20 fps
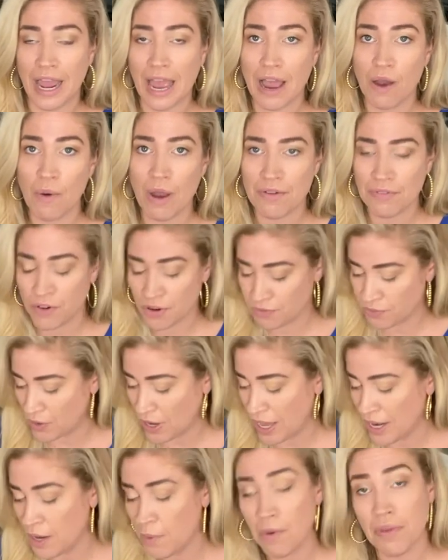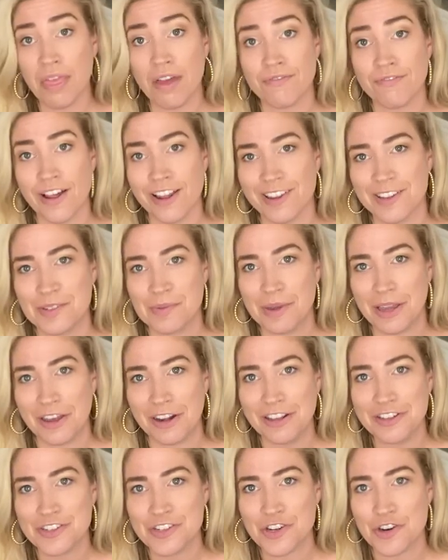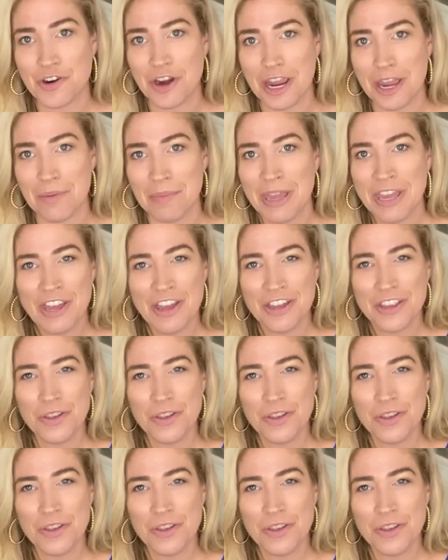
However, for anyone that follows me on Instagram,